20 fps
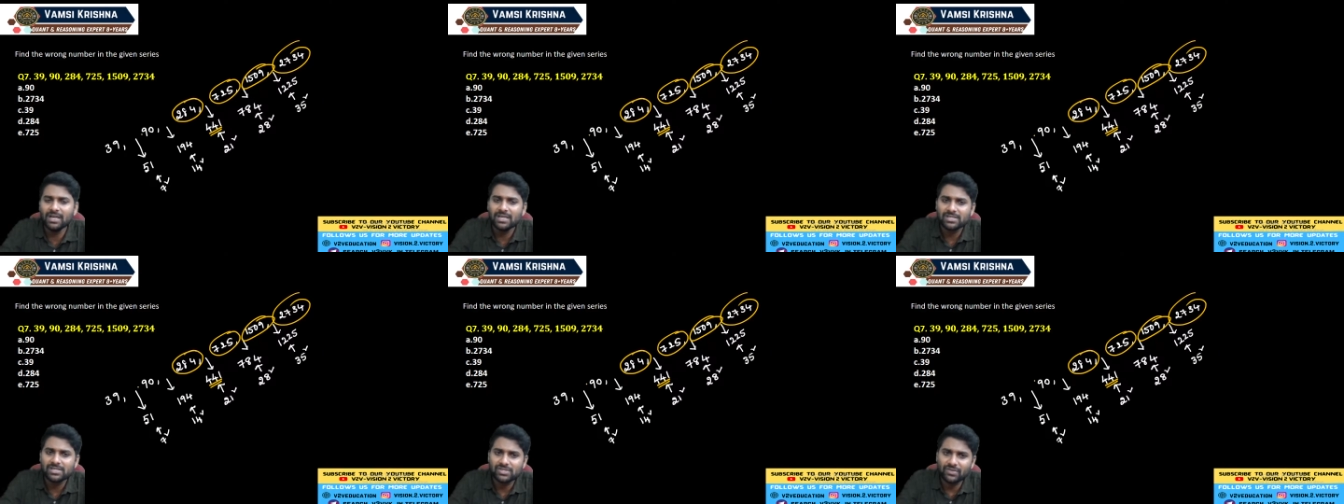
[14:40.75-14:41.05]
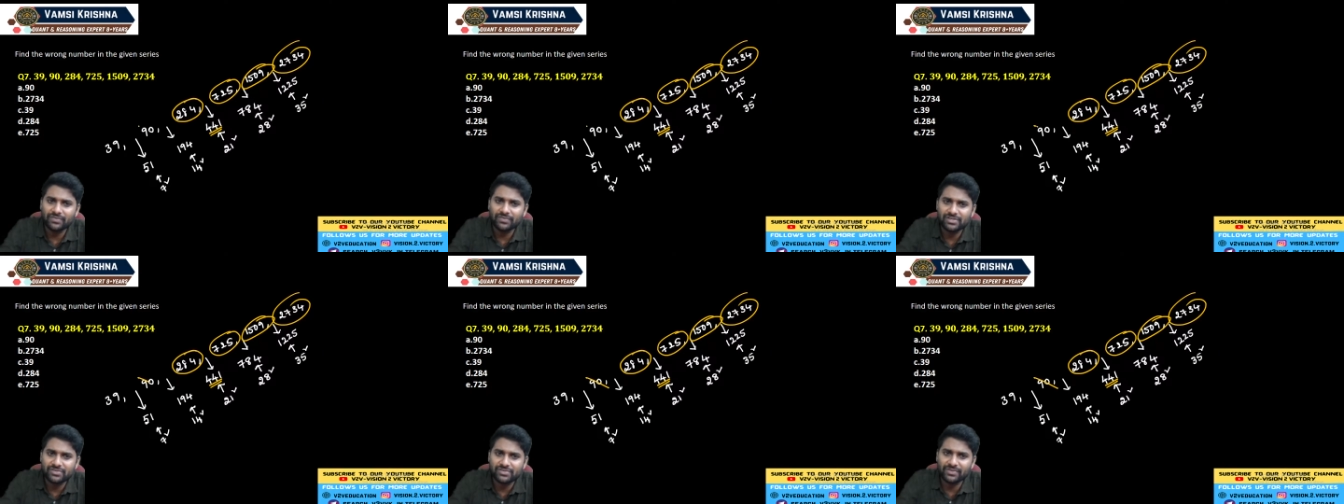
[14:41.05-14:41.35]

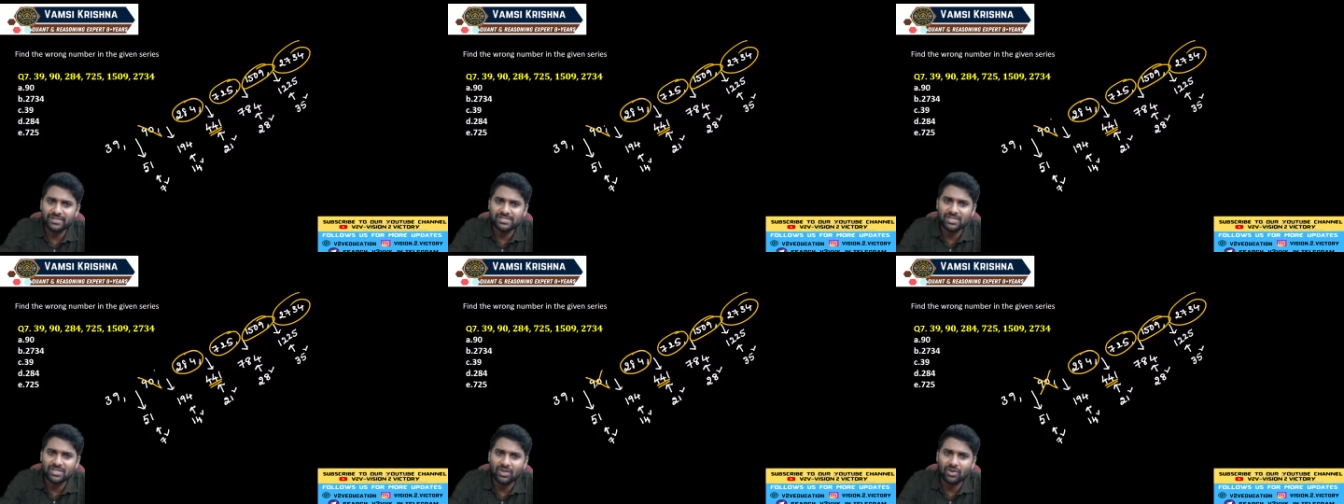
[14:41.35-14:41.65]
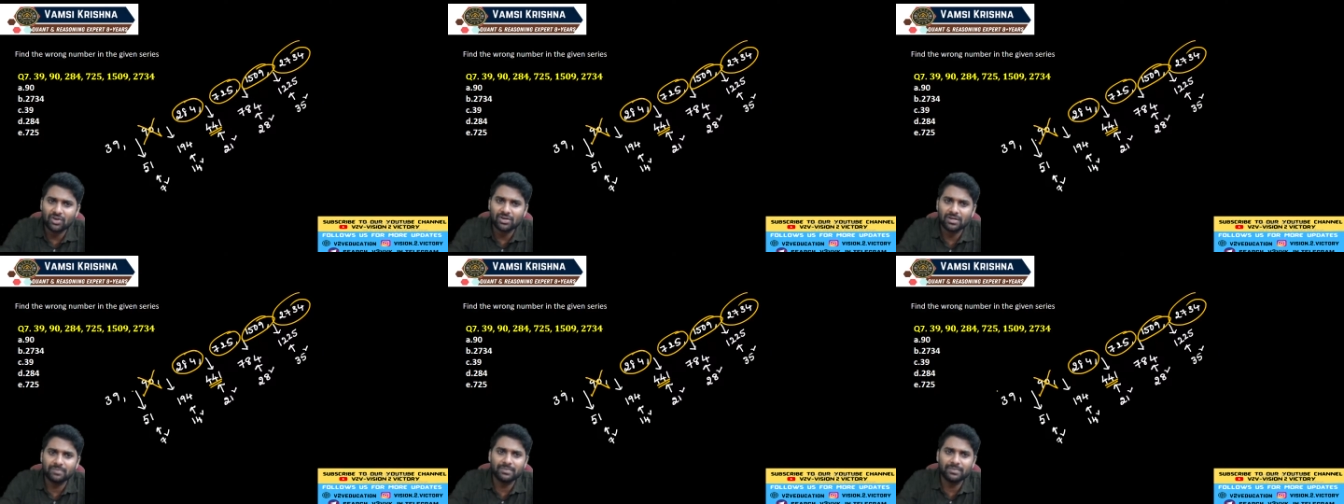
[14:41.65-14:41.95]
So which one is the
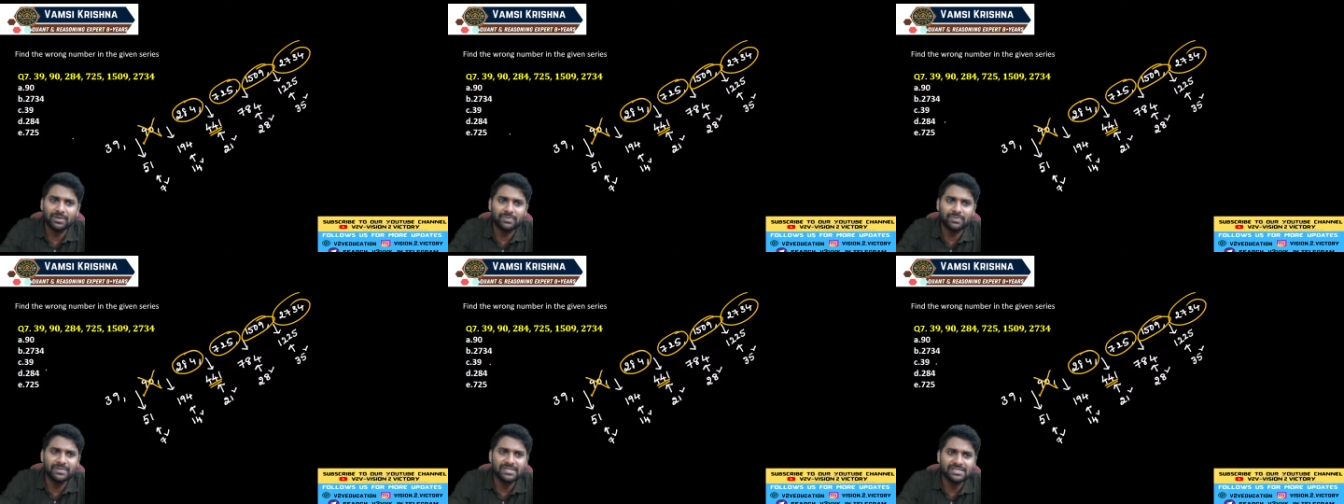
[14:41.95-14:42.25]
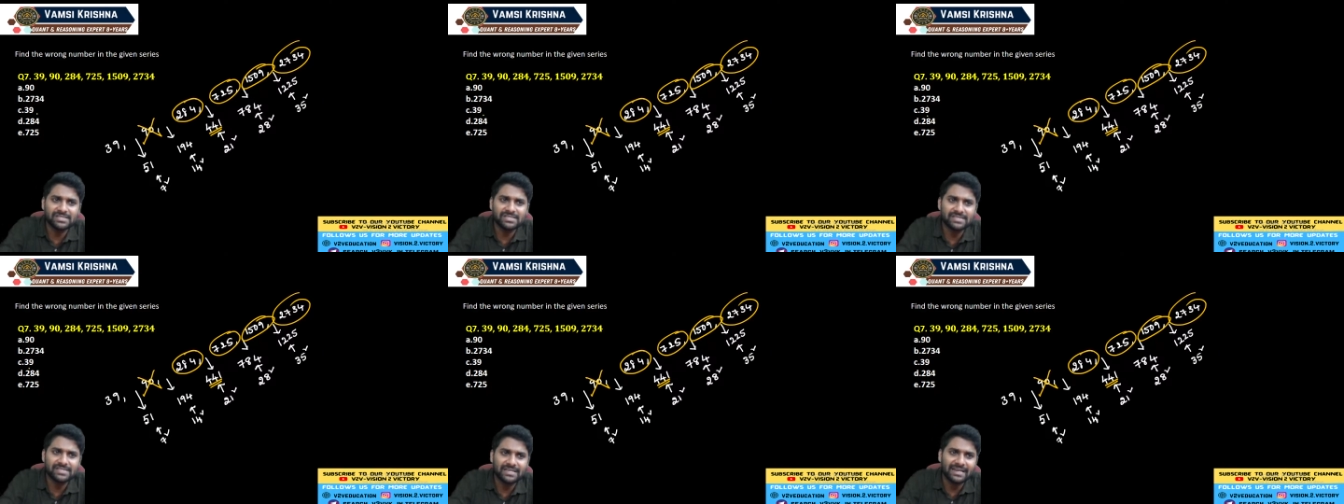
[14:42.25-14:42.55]
wrong number?
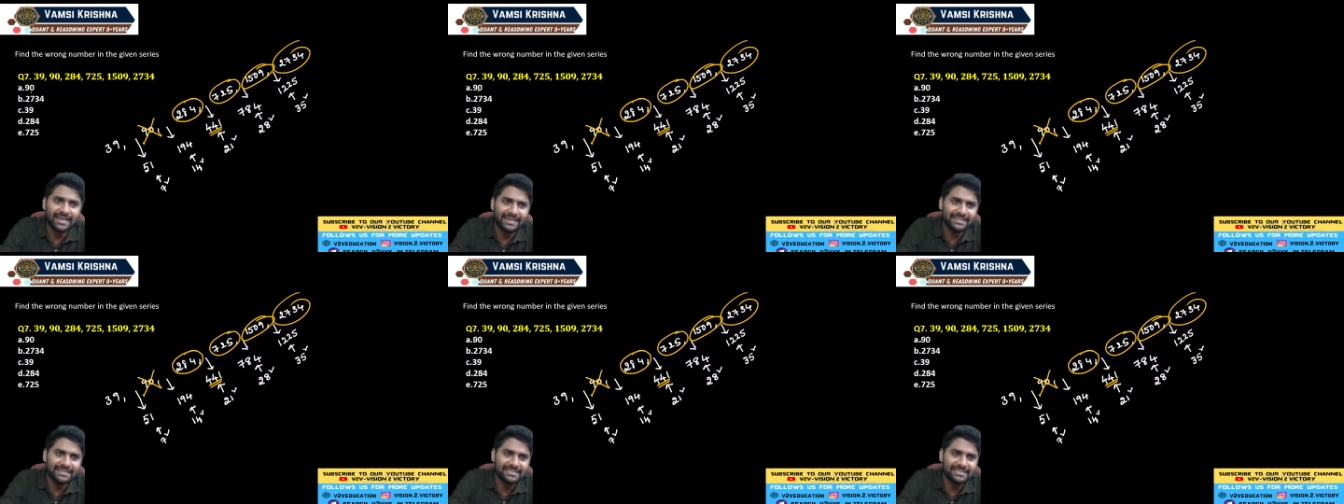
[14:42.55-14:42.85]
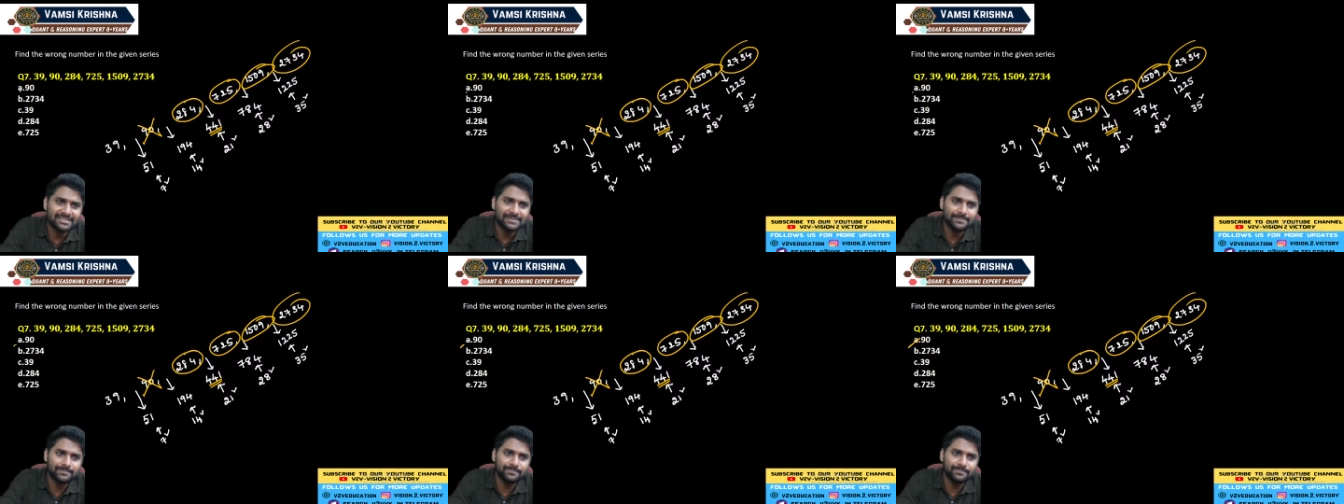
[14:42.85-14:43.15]
Means it's a 90.